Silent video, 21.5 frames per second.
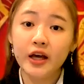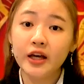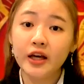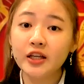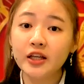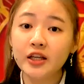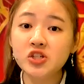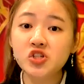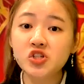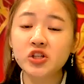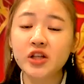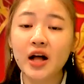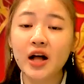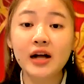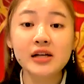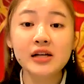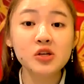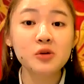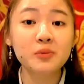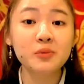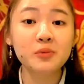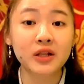It should
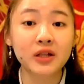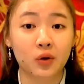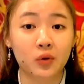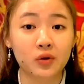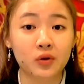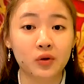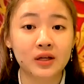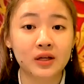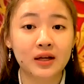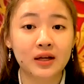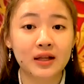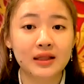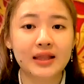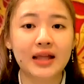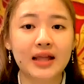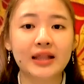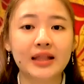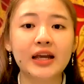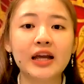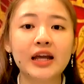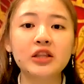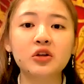also be noted
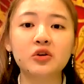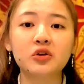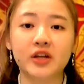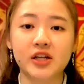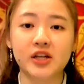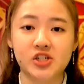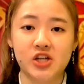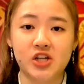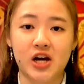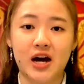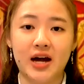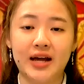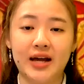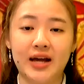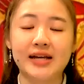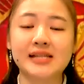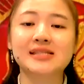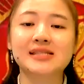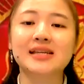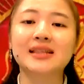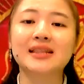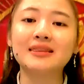that Indonesia
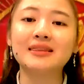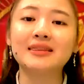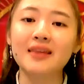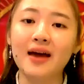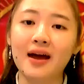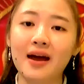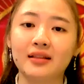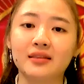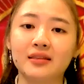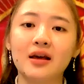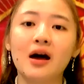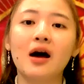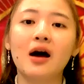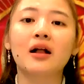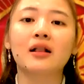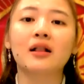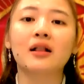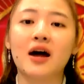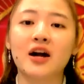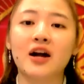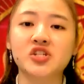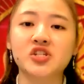is the 10th
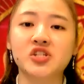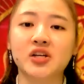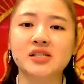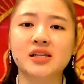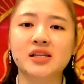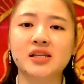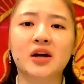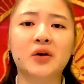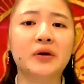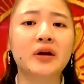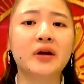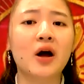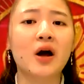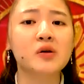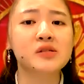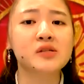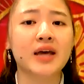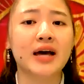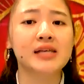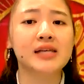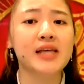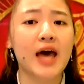largest greenhouse
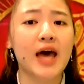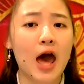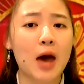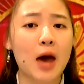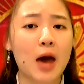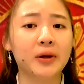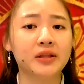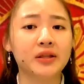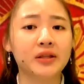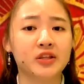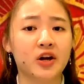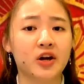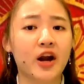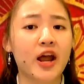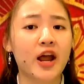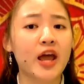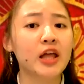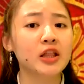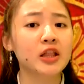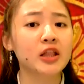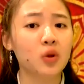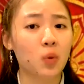gas emitter
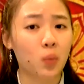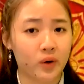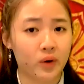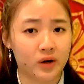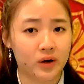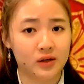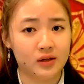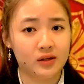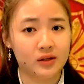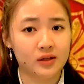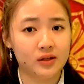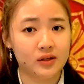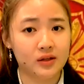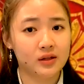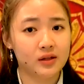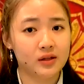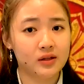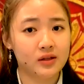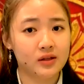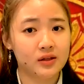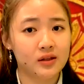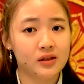in the world.
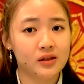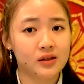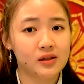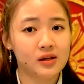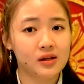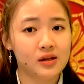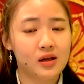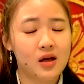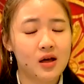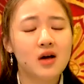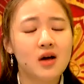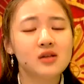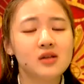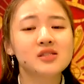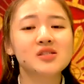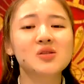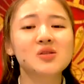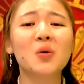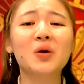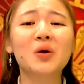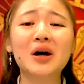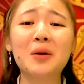
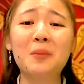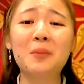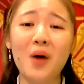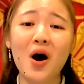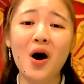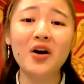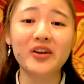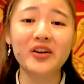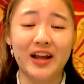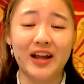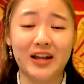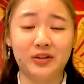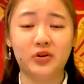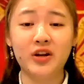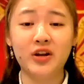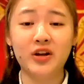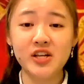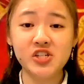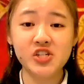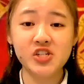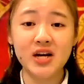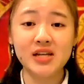So come on,
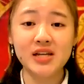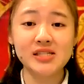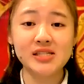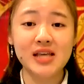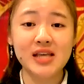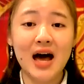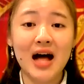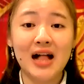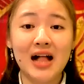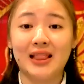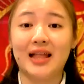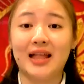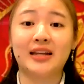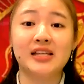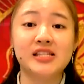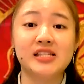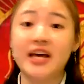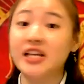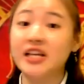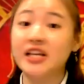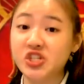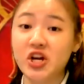Indonesians, ladies
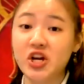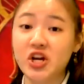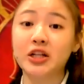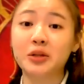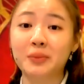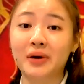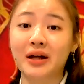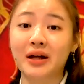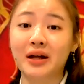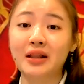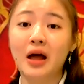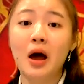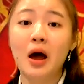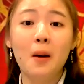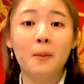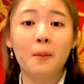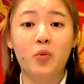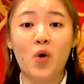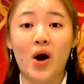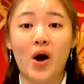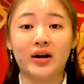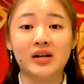and gentlemen,
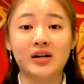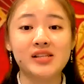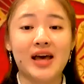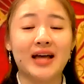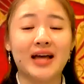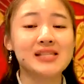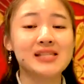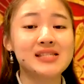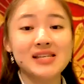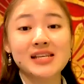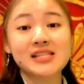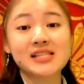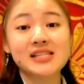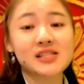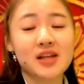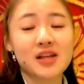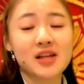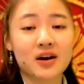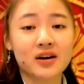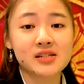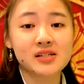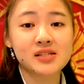brothers and
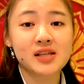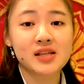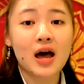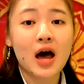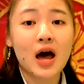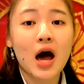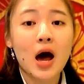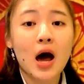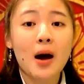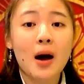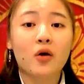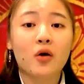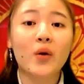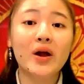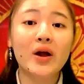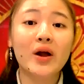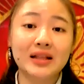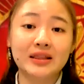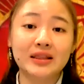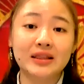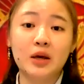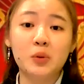sisters,
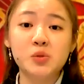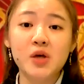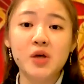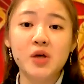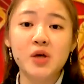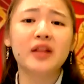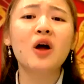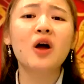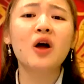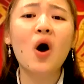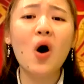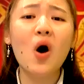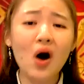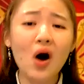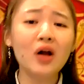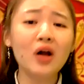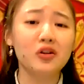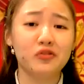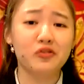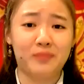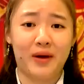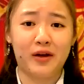relatives, and
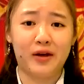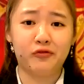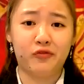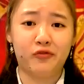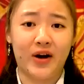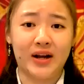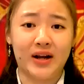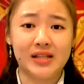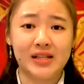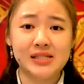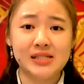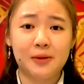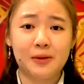all of my friends,